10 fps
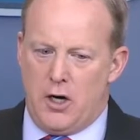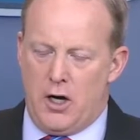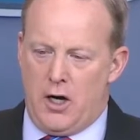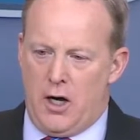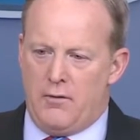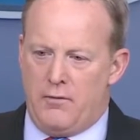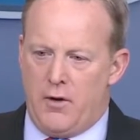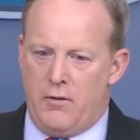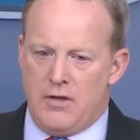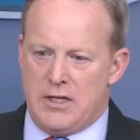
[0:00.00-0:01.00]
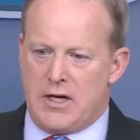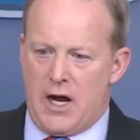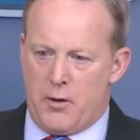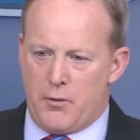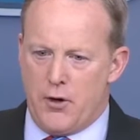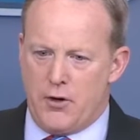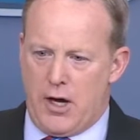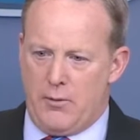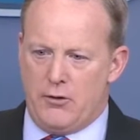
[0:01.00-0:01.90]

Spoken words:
of the entire program.